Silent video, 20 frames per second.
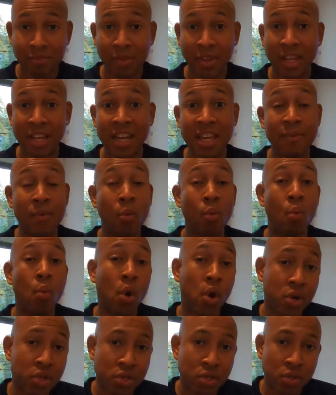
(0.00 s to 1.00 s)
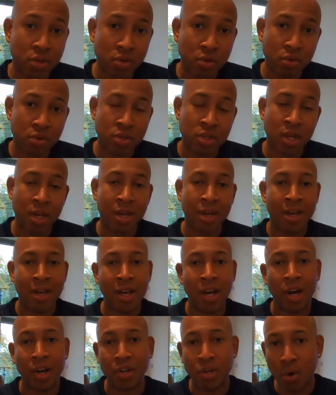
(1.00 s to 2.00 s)
And even worse news,
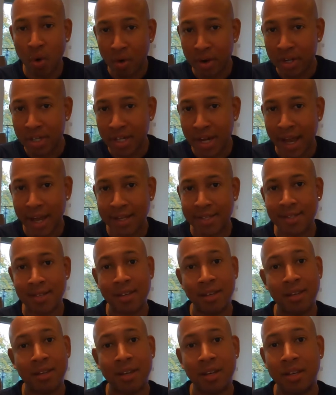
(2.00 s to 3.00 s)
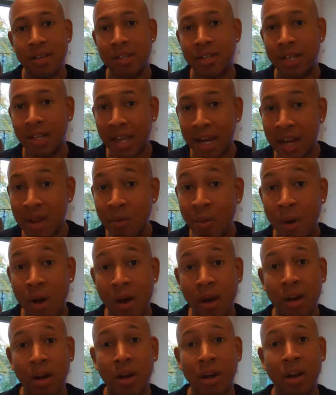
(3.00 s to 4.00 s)
Adoree Jackson, Delanie
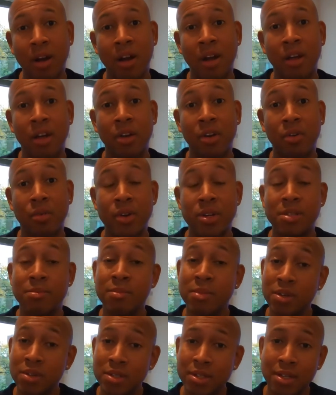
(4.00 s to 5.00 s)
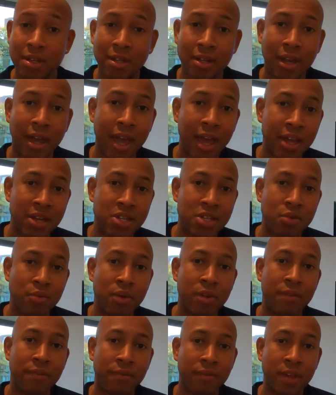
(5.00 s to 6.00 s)
Walker, Chris Milton, and
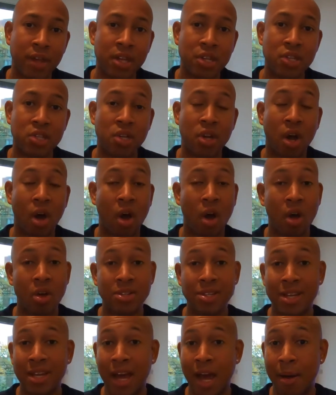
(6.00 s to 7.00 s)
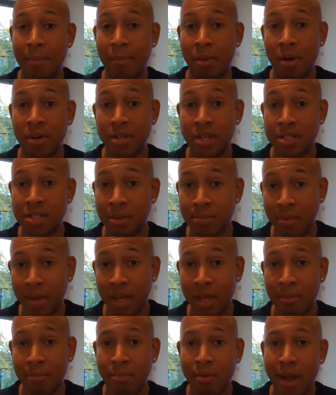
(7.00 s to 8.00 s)
Sharif Finch all did not
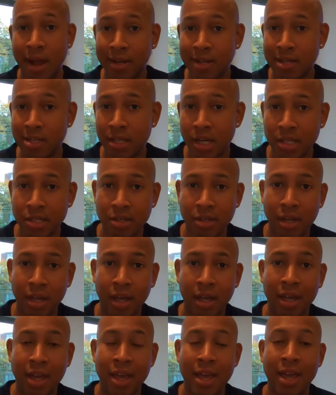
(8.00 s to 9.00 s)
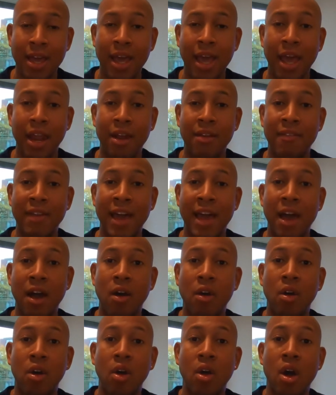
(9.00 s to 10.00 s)
participate in practice yesterday and are
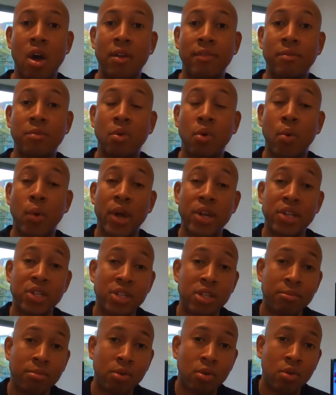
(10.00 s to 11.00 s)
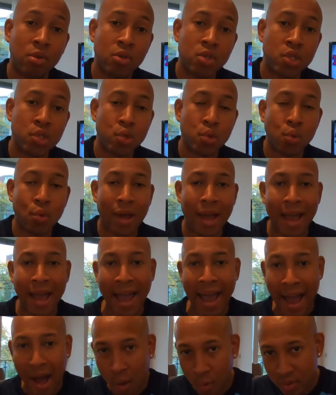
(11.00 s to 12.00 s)
now gone from questionable to
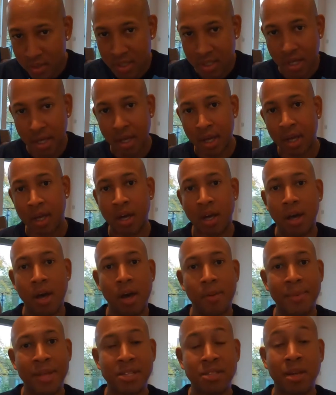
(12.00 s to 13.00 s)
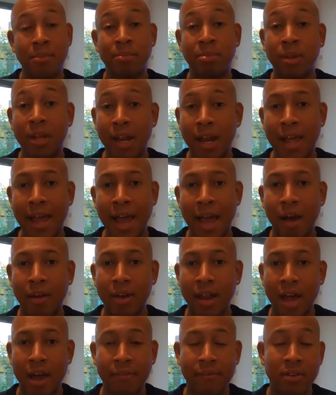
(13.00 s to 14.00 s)
out. That's completely out
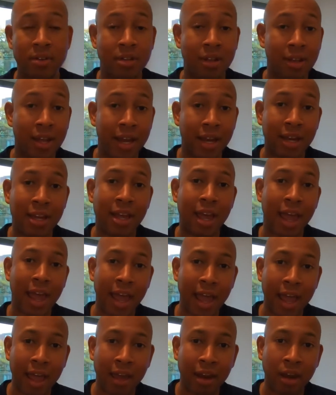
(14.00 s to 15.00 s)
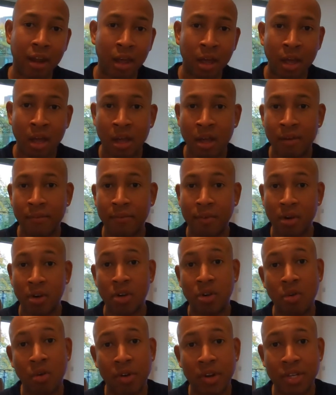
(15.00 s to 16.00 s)
now for Delanie and for
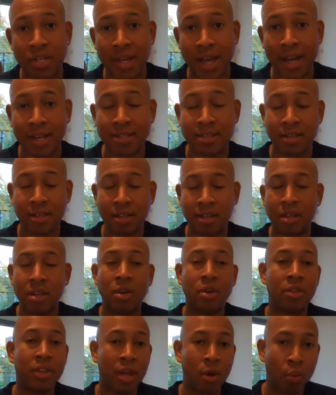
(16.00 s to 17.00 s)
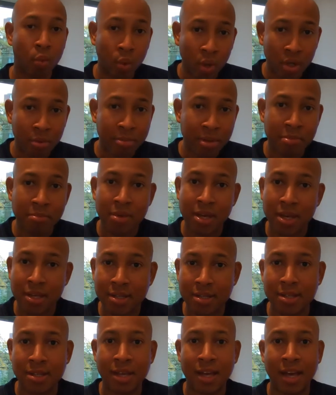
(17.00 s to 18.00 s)
Adoree Jackson. They will be
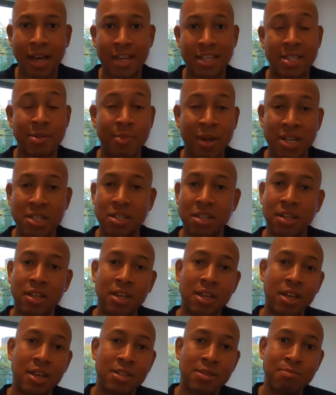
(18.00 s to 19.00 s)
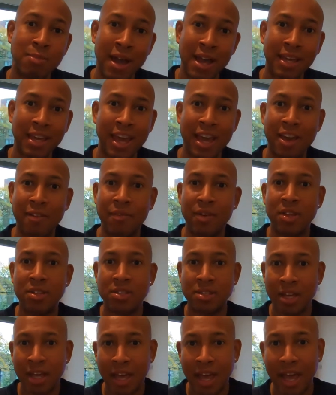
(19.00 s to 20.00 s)
missed, especially against Mike
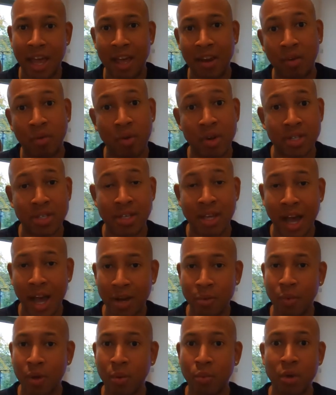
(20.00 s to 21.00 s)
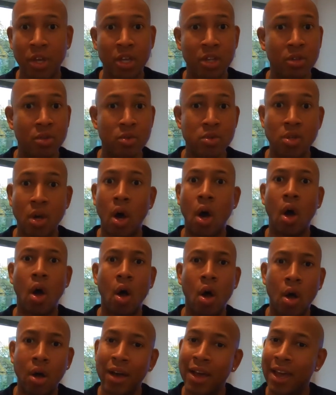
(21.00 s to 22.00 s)
Evans and Chris Godwin. We can use
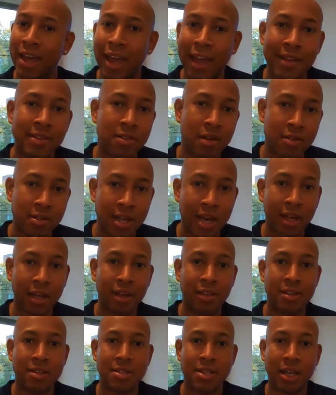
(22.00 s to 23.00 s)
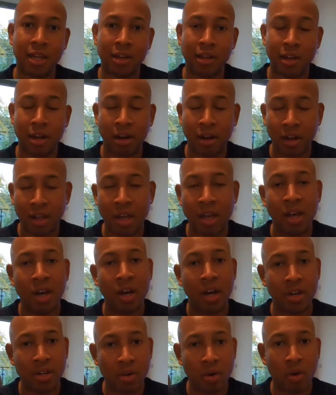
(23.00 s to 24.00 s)
all hands on deck in the secondary.
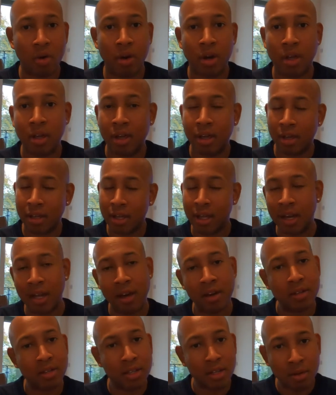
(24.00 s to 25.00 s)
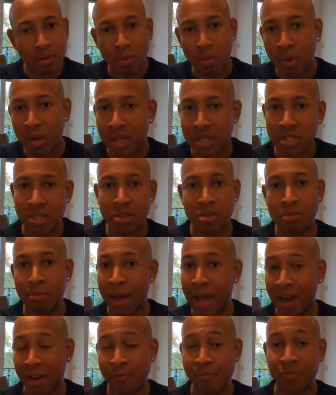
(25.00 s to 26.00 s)
Adoree, get healthy. We want to see you
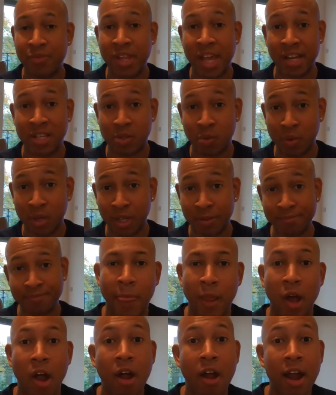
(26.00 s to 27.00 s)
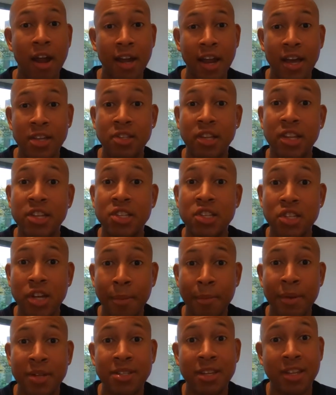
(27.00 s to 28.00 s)
back next week. All right, now, so let's
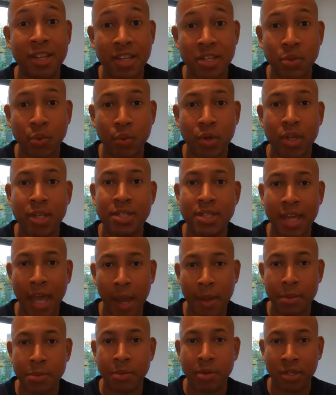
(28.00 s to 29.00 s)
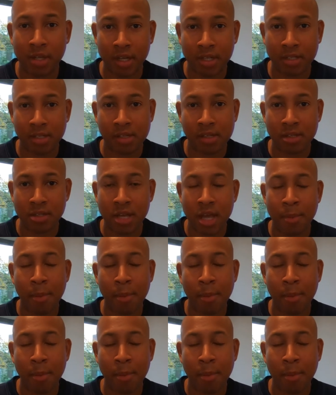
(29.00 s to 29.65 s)
jump into this week's game predictions.